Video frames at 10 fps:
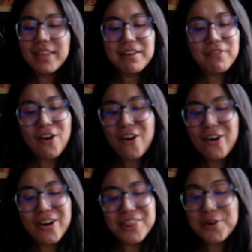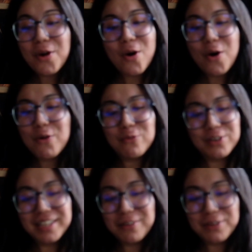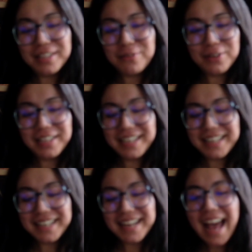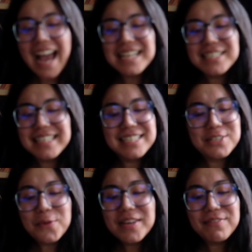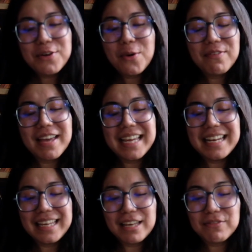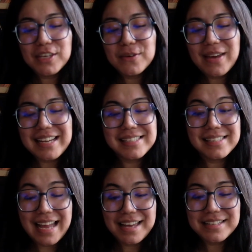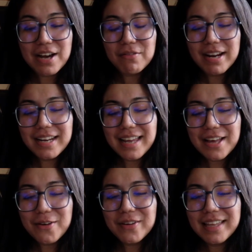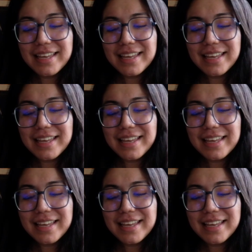They're all really, really, really good. I don't even know if I can give you a standout right now.